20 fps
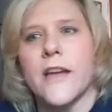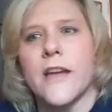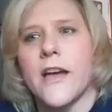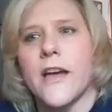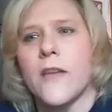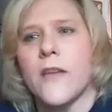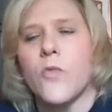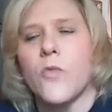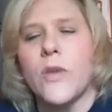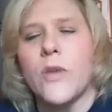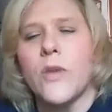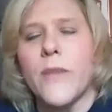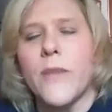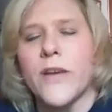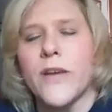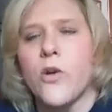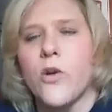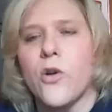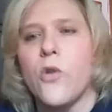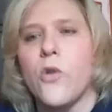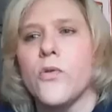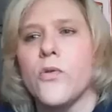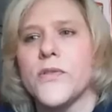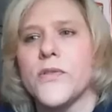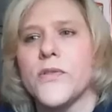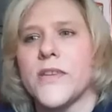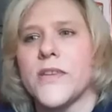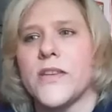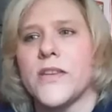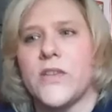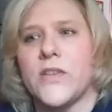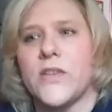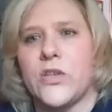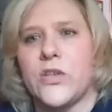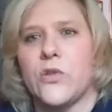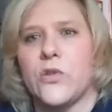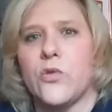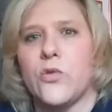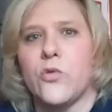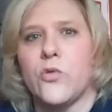one of my goals is
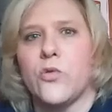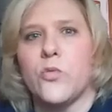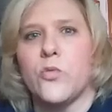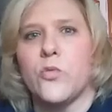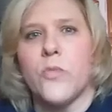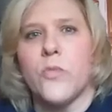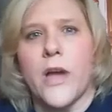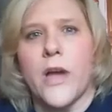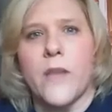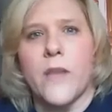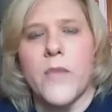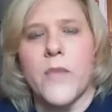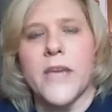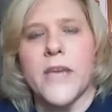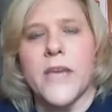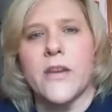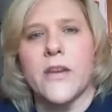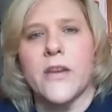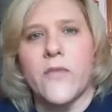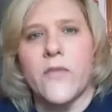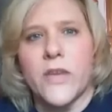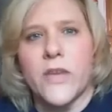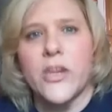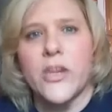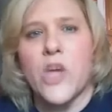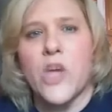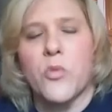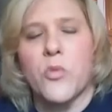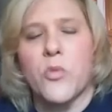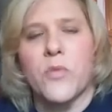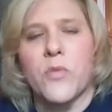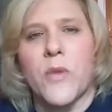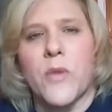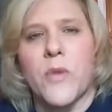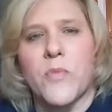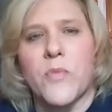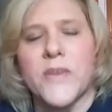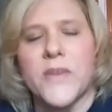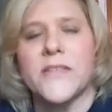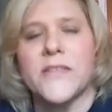to make enough income with my
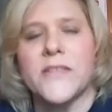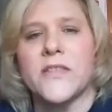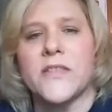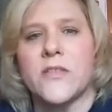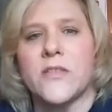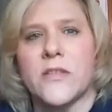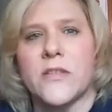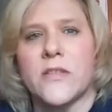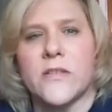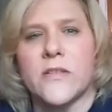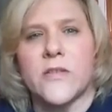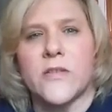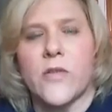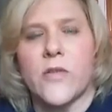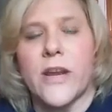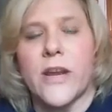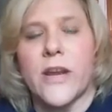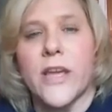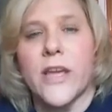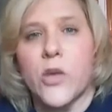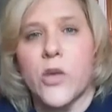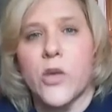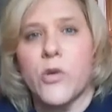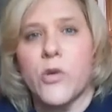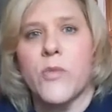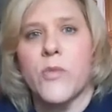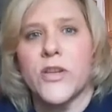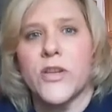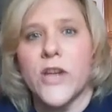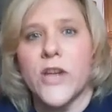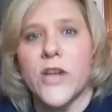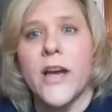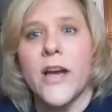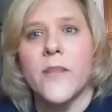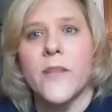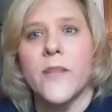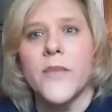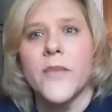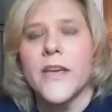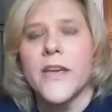business so that I can quit my
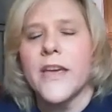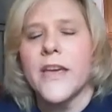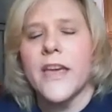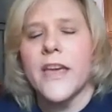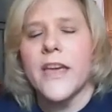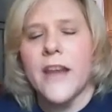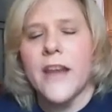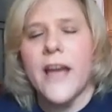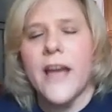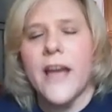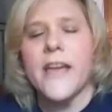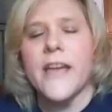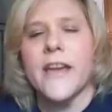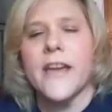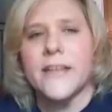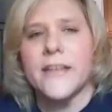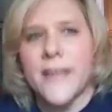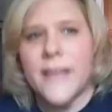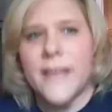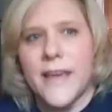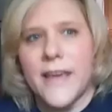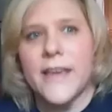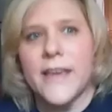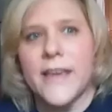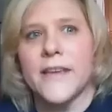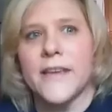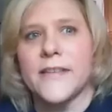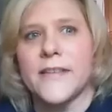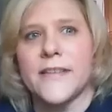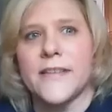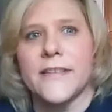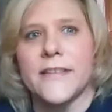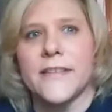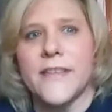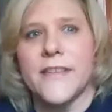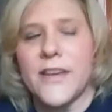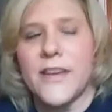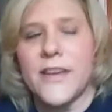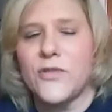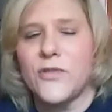job. And I got a taste
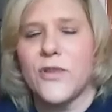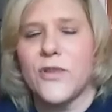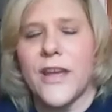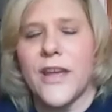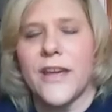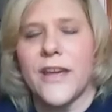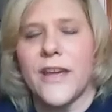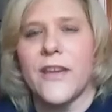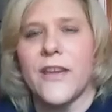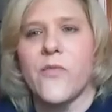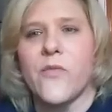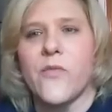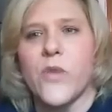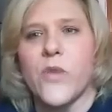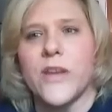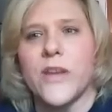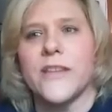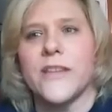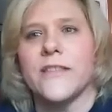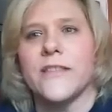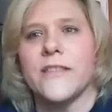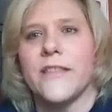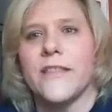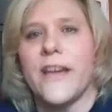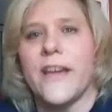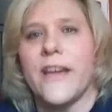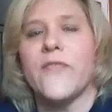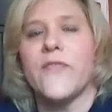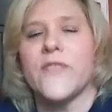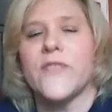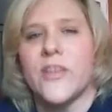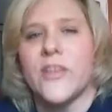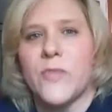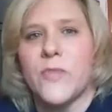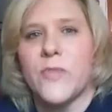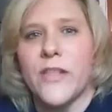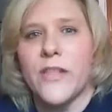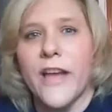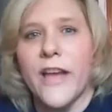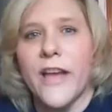yesterday of what life is going to
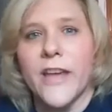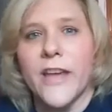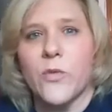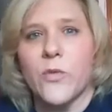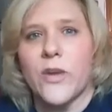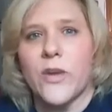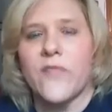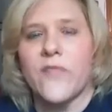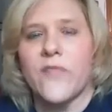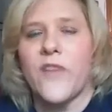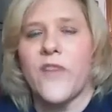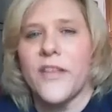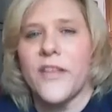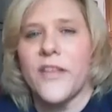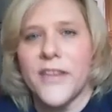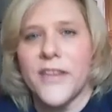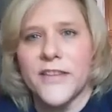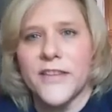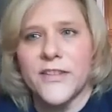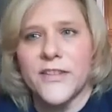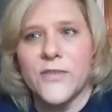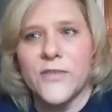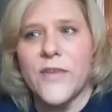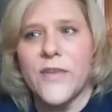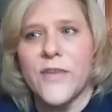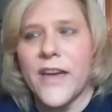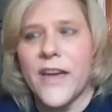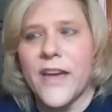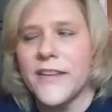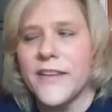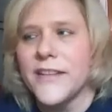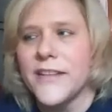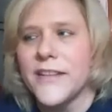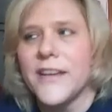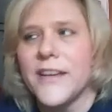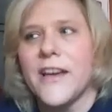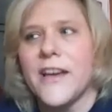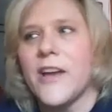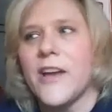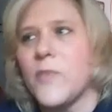be like when I finally get to do that.
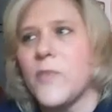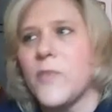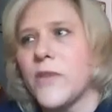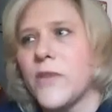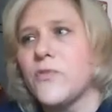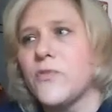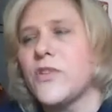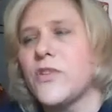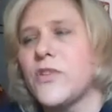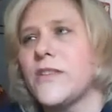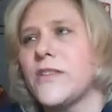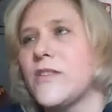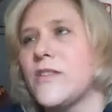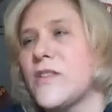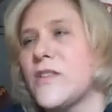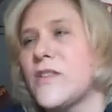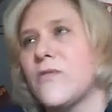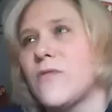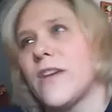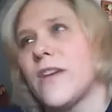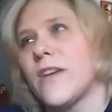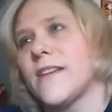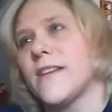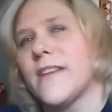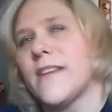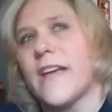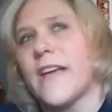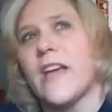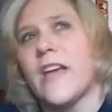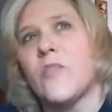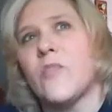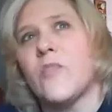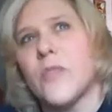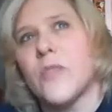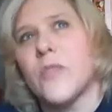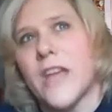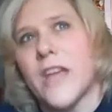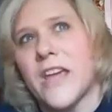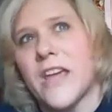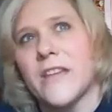I mean, it was just so nice. I got up
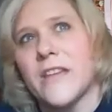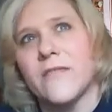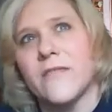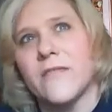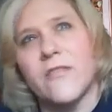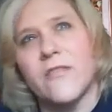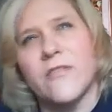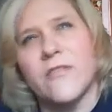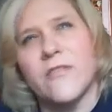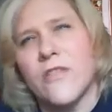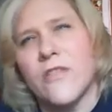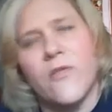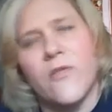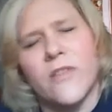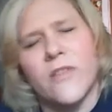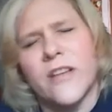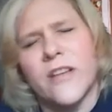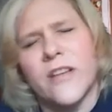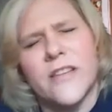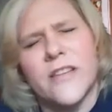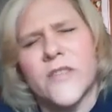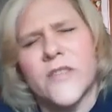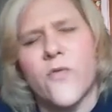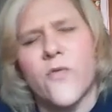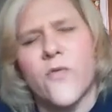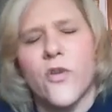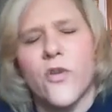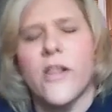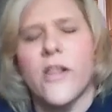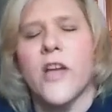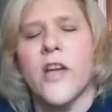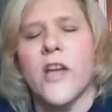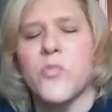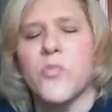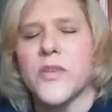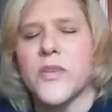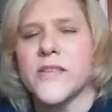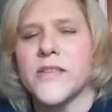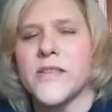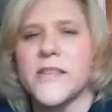at 8. None of this 4 o'clock
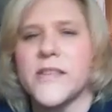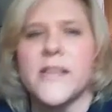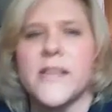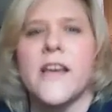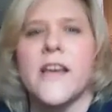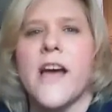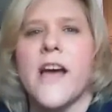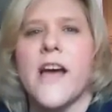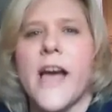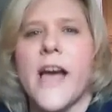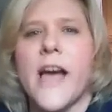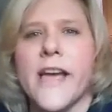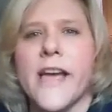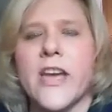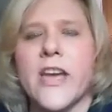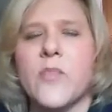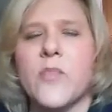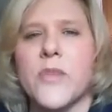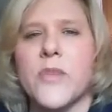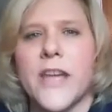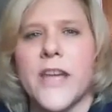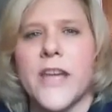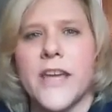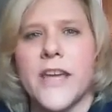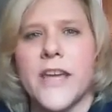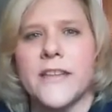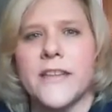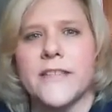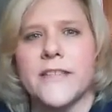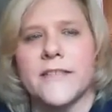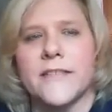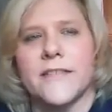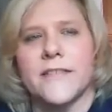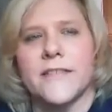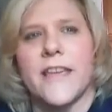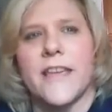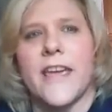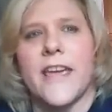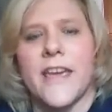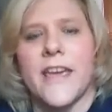business. I got up at 8
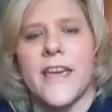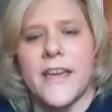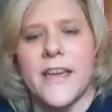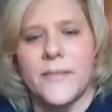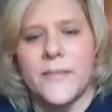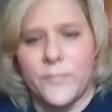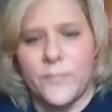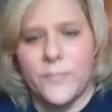and